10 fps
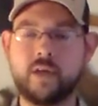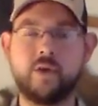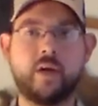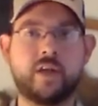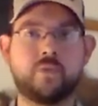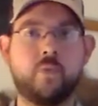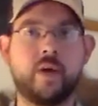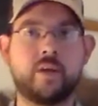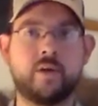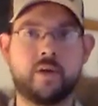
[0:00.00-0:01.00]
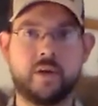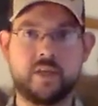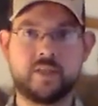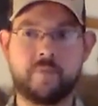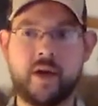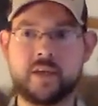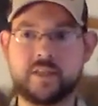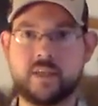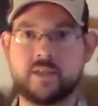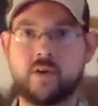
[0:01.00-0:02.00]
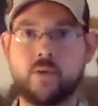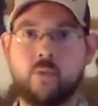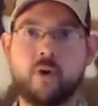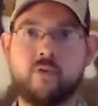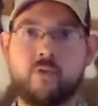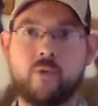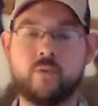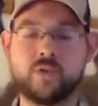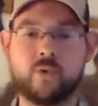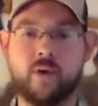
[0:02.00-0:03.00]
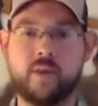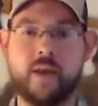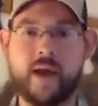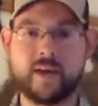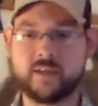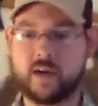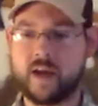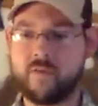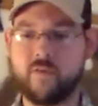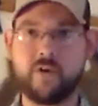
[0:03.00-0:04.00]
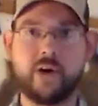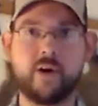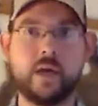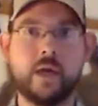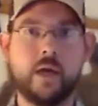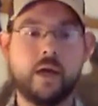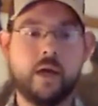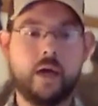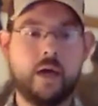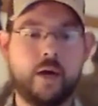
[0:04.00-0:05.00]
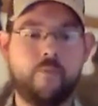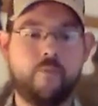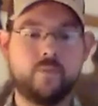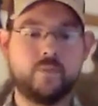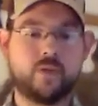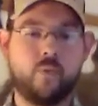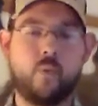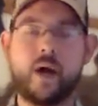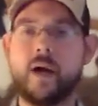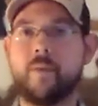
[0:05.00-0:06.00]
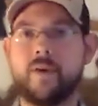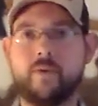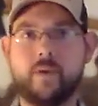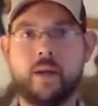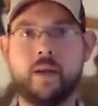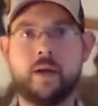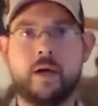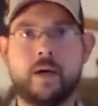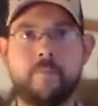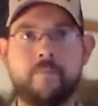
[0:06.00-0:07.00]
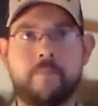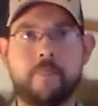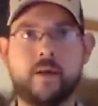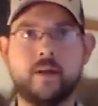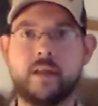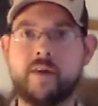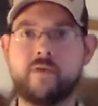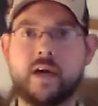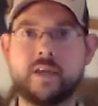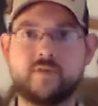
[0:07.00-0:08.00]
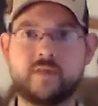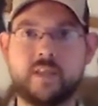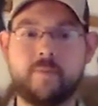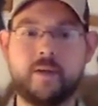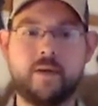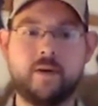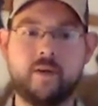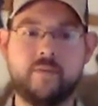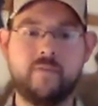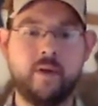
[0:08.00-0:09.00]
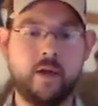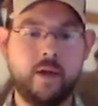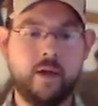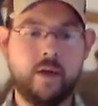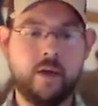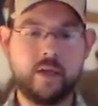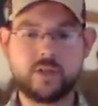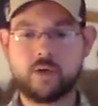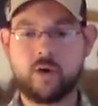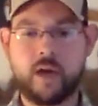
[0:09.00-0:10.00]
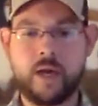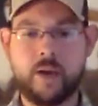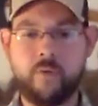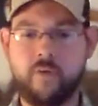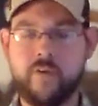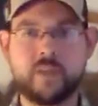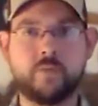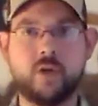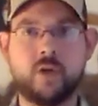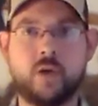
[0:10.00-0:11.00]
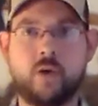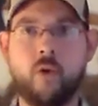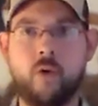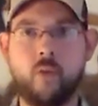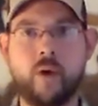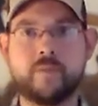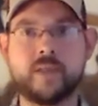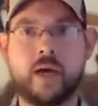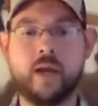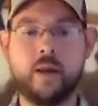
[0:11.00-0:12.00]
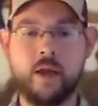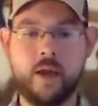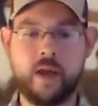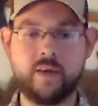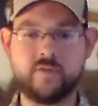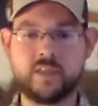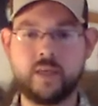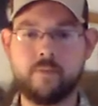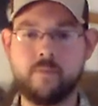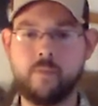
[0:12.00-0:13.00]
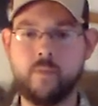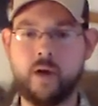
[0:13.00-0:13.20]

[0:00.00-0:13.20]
tell you guys what you're going to expect as I start to work through restoring the axe that I have over here. So why am I doing it? A lot of you guys have seen me on Instagram or Facebook or the website, and you've sent